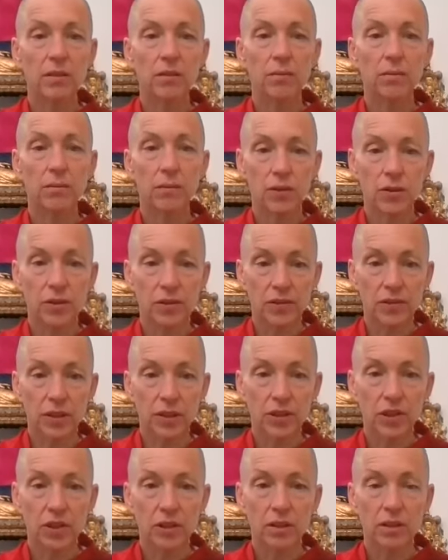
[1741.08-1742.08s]

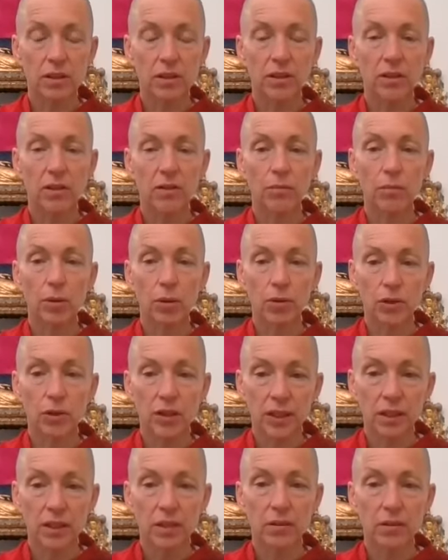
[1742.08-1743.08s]
motivation,
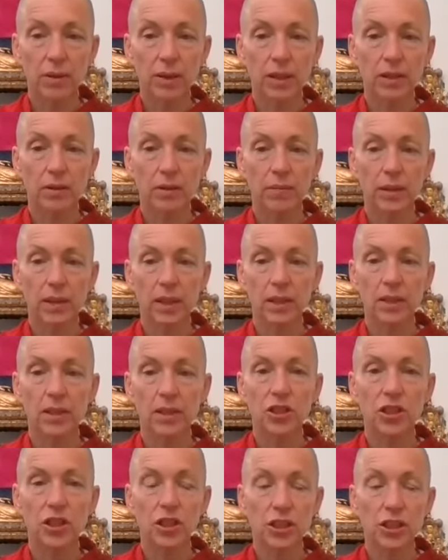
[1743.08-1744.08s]
bodhi, awakened mind,
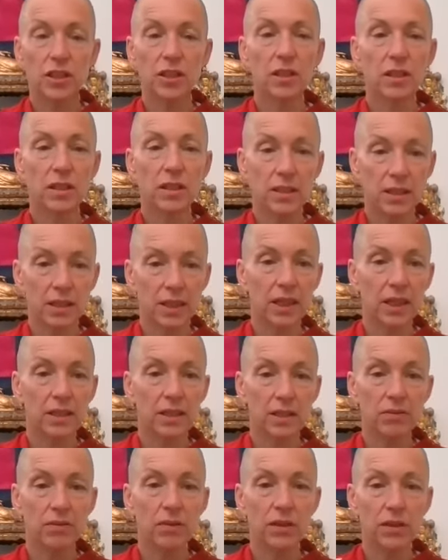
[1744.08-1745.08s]
citta is the
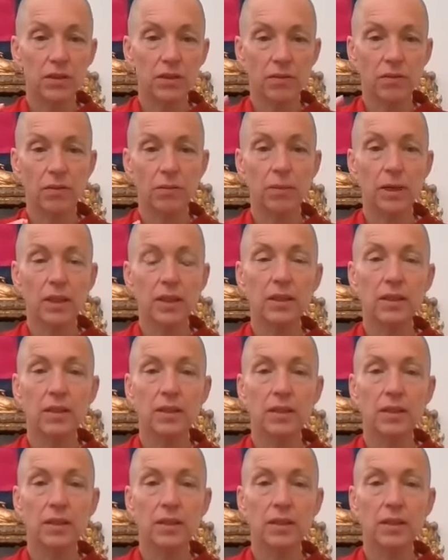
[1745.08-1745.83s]
activities of the mind,